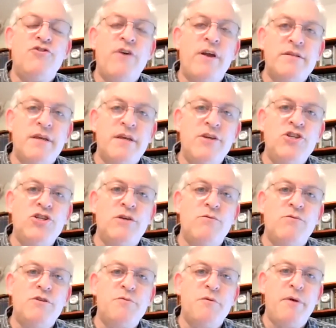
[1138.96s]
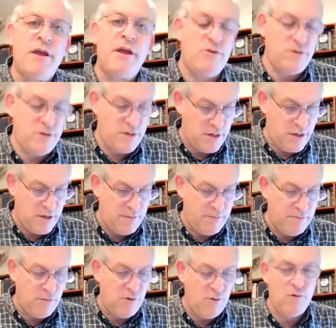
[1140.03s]
the translation was prepared
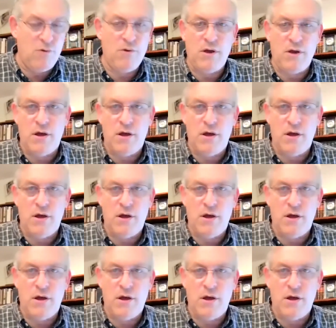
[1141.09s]
um,